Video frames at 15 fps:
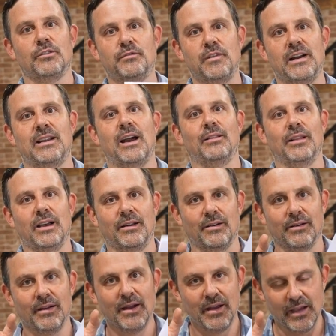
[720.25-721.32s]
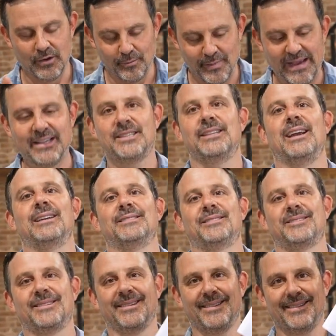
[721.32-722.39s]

you'll find out later. It'll make sense.